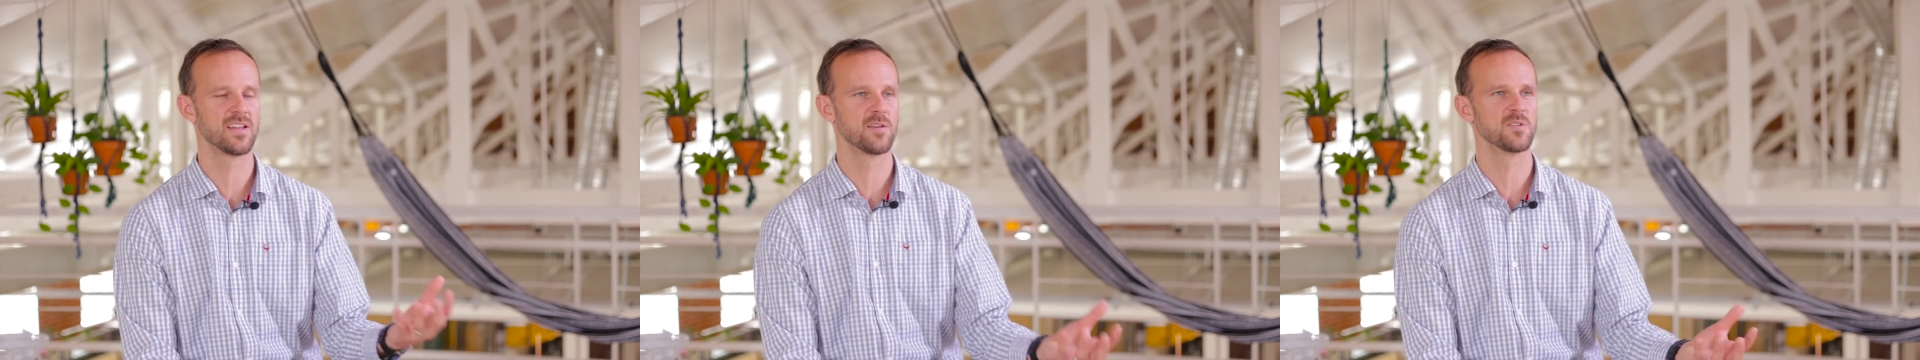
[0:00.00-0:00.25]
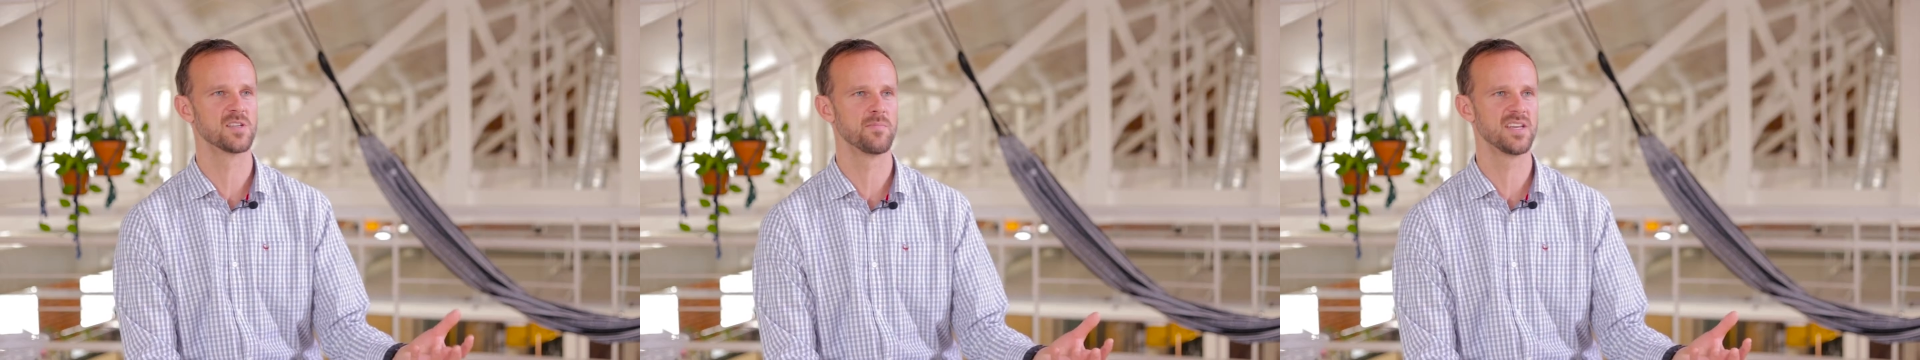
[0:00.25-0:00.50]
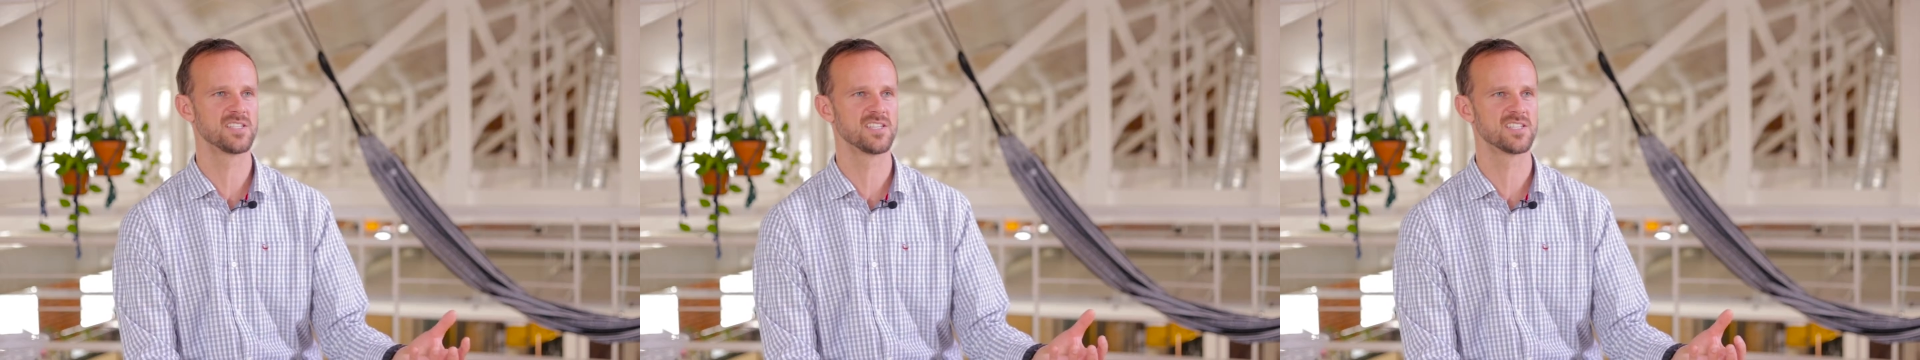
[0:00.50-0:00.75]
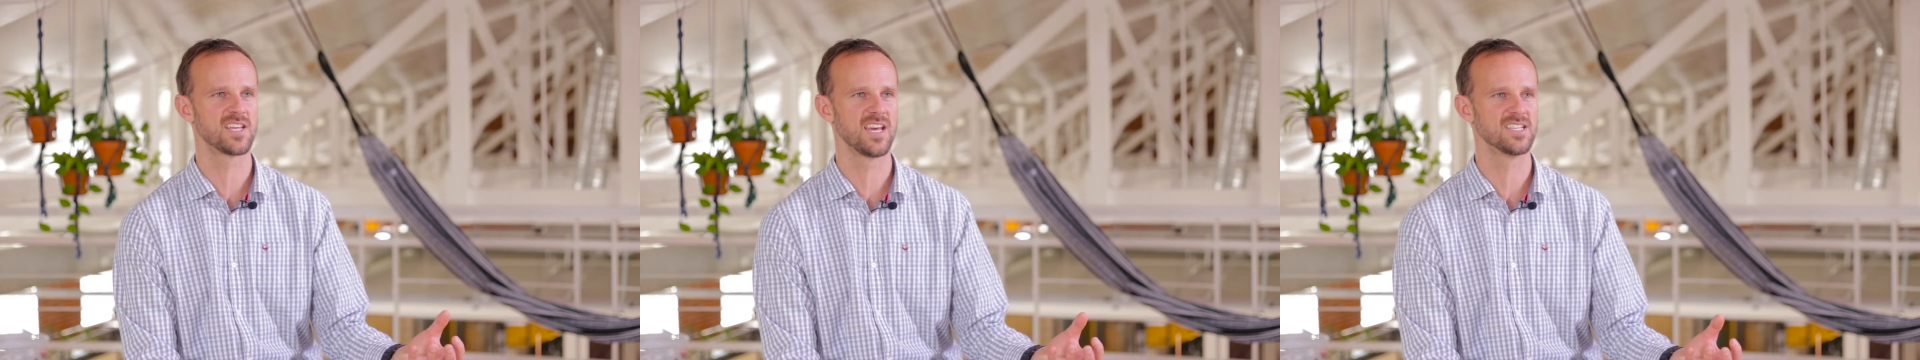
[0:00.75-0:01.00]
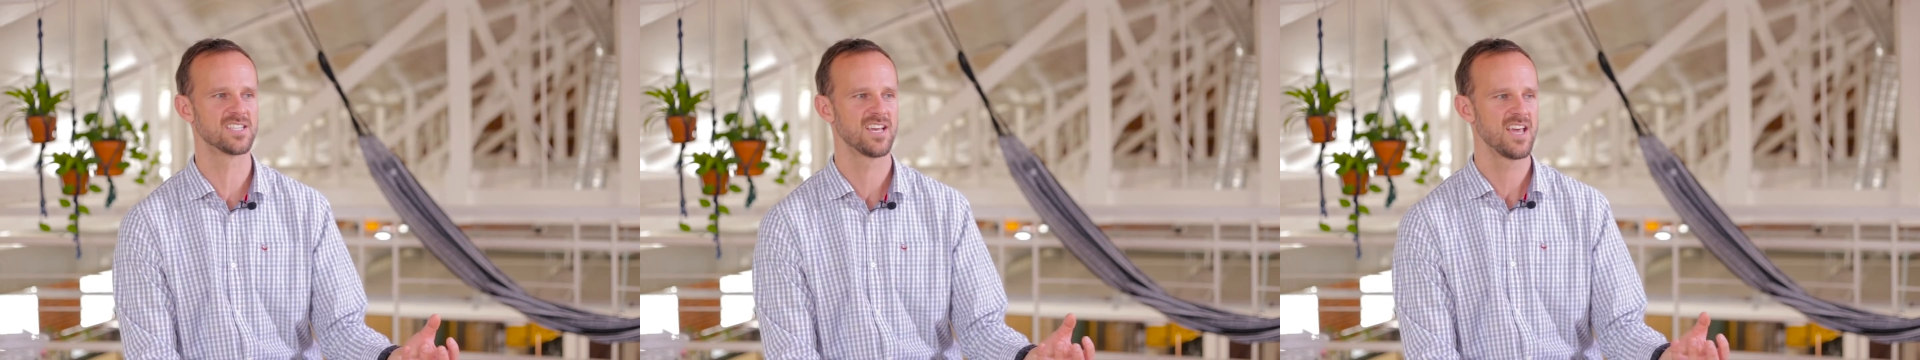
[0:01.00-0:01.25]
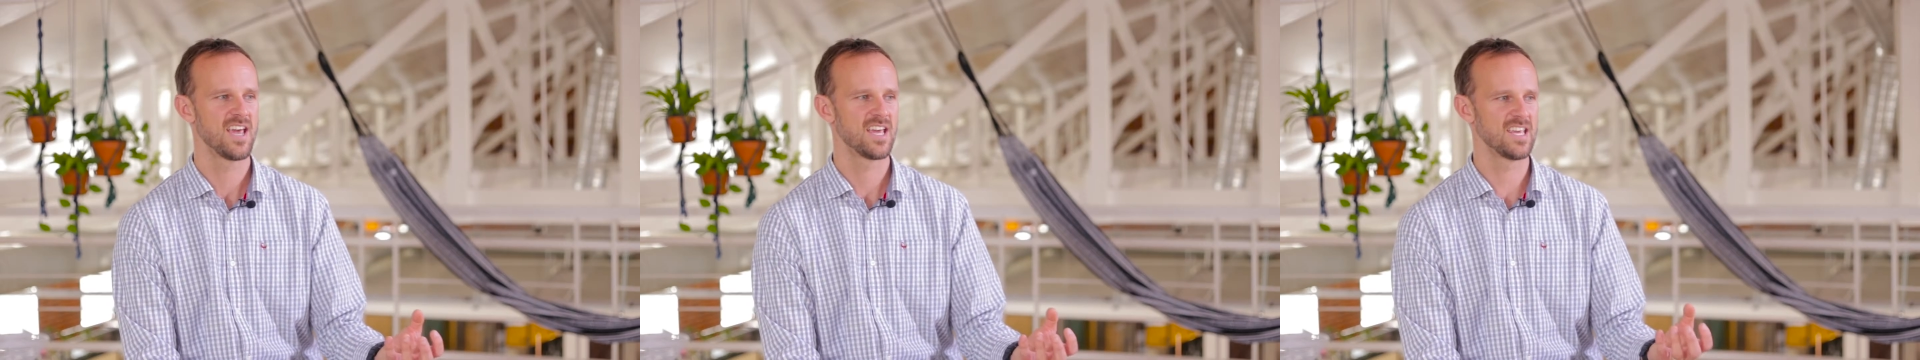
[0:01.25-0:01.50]
that there was a business case,
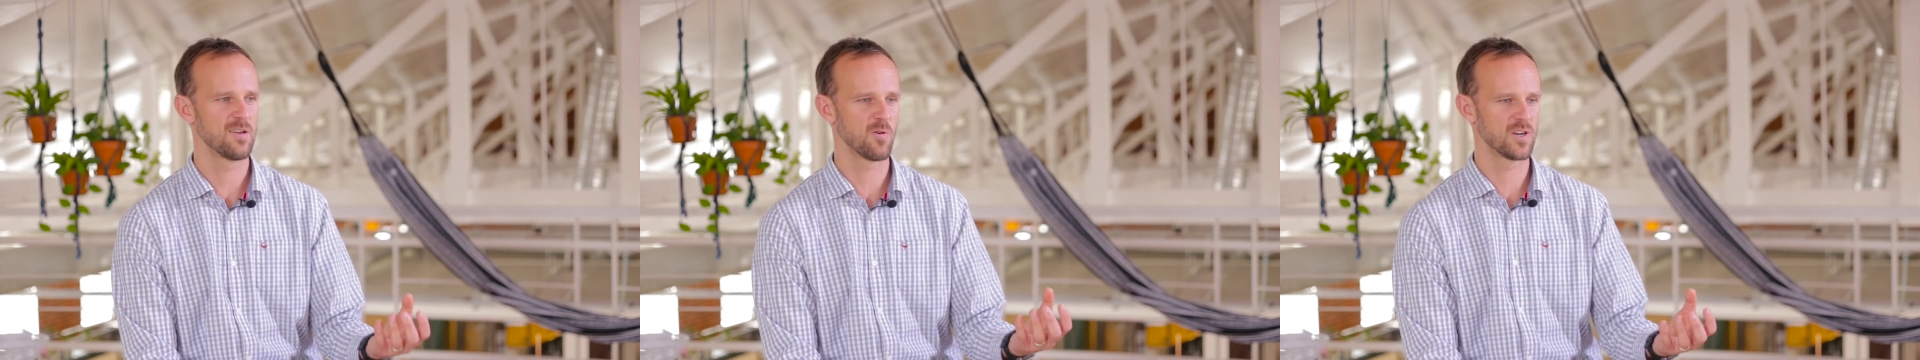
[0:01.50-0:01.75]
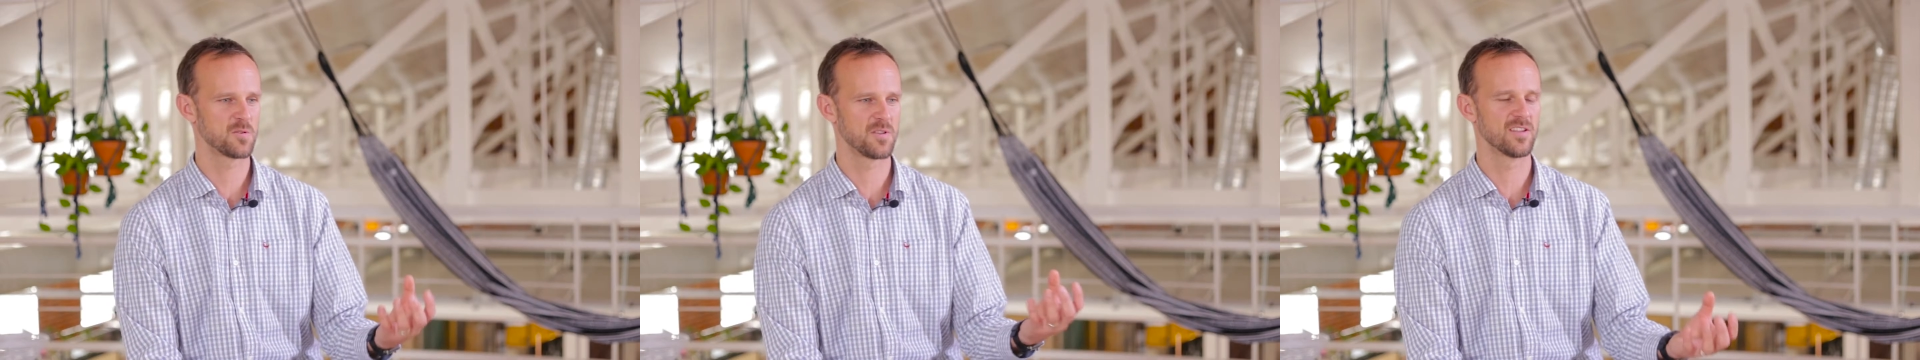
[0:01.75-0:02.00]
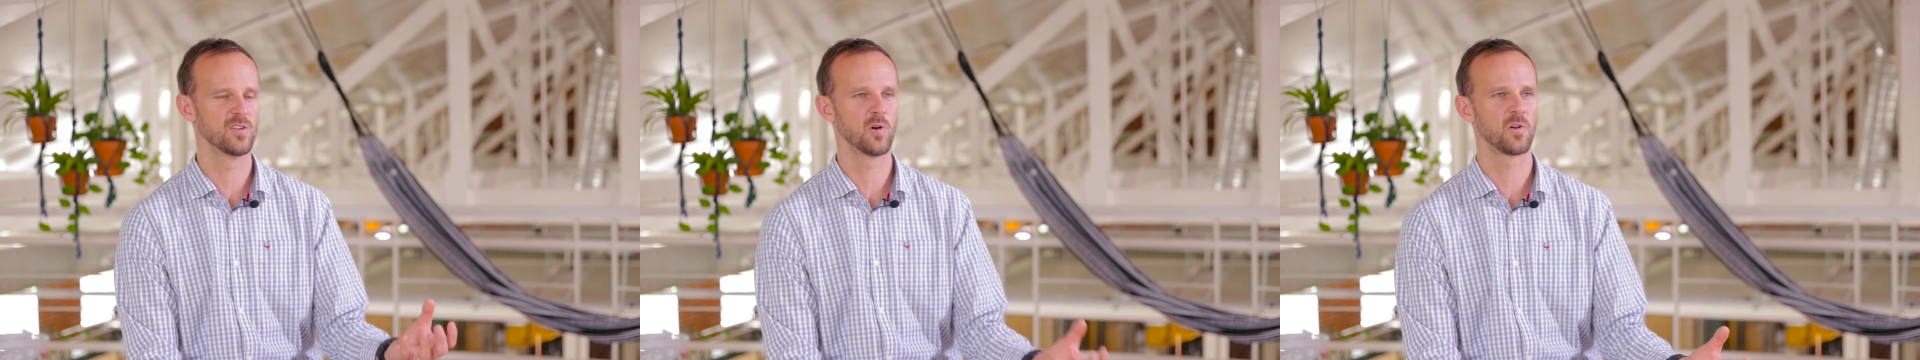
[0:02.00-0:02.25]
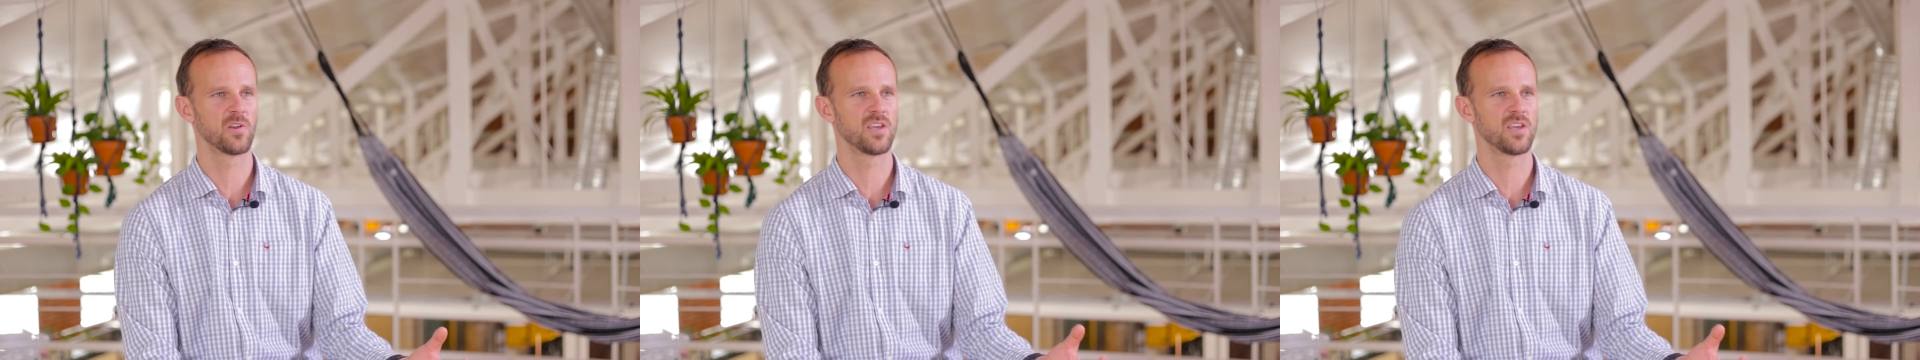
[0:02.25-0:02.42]
he worked with the local